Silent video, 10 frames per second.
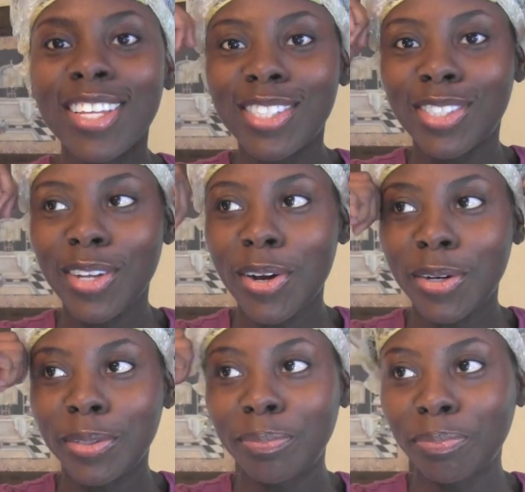
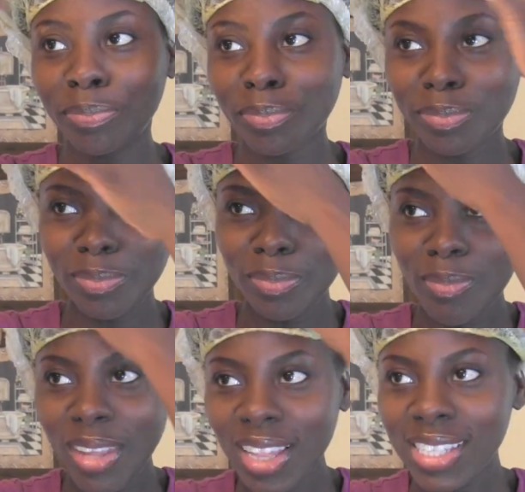So
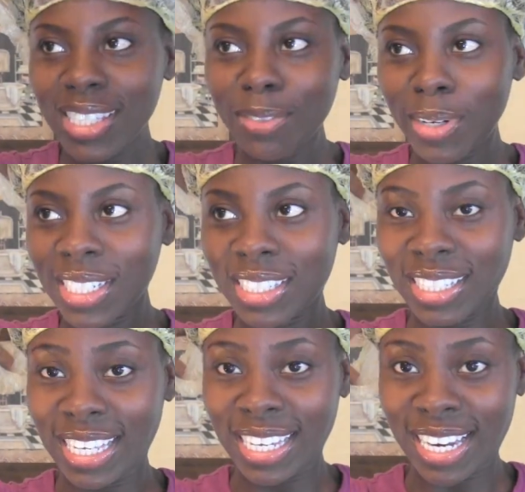this is what it's
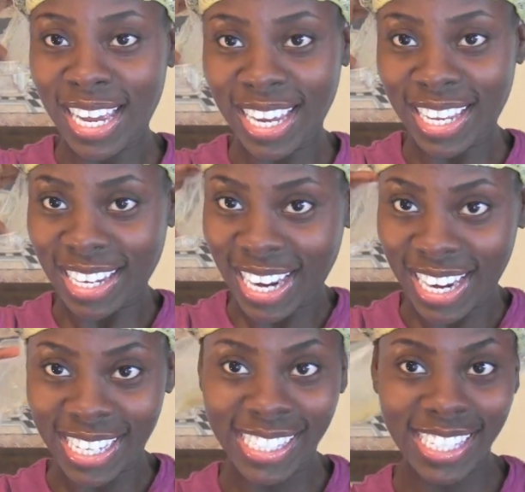looking like.
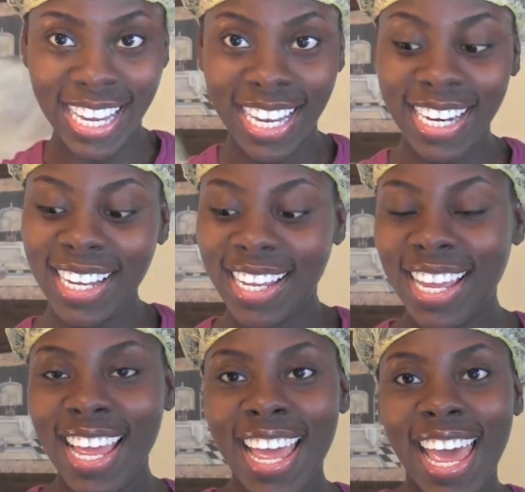Like I said,
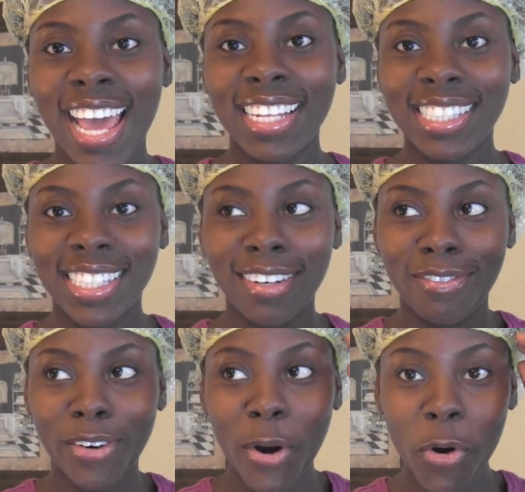had this in
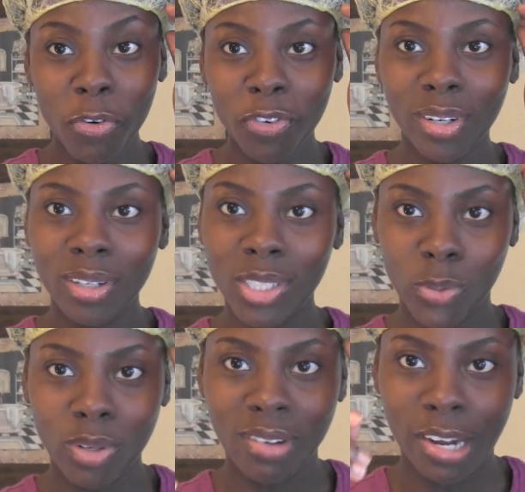for over
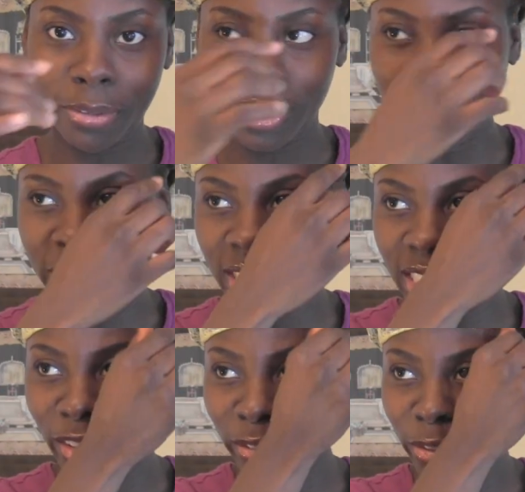twelve hours. I
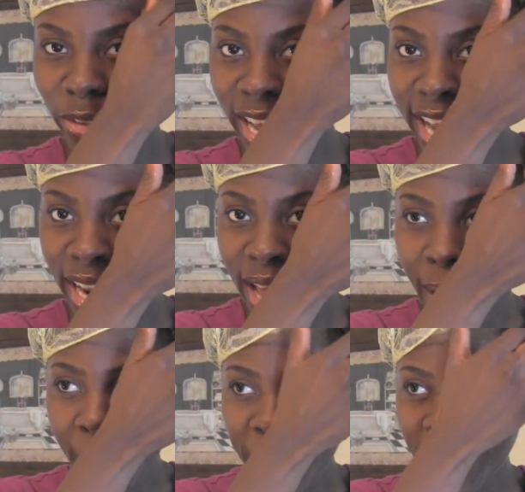usually don't do that,
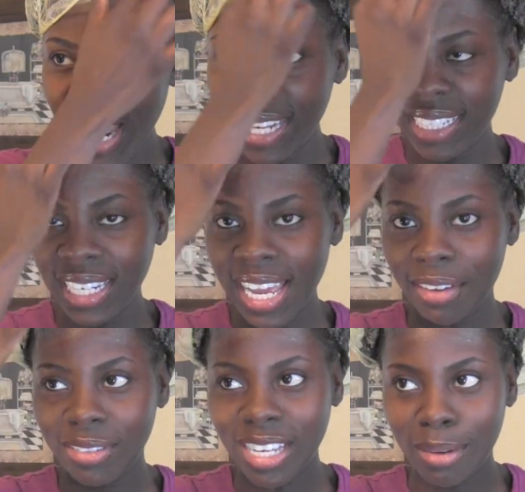but I didn't
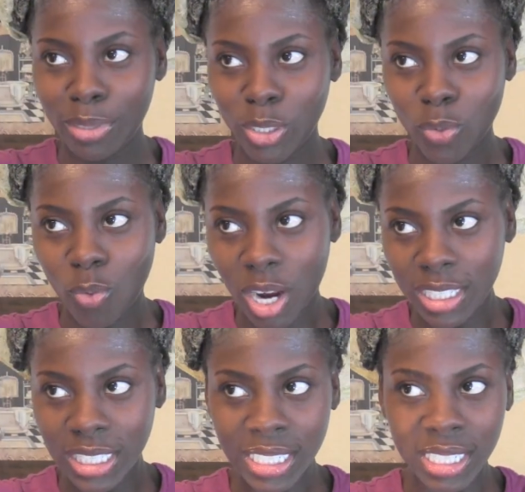have time to
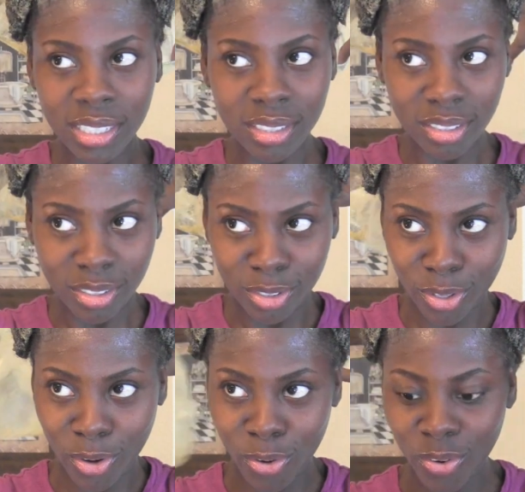wash it.
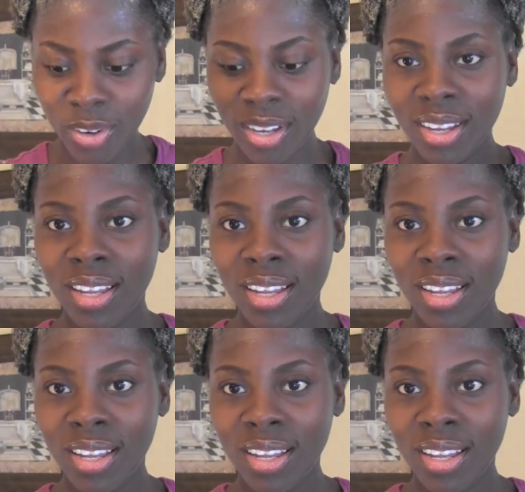So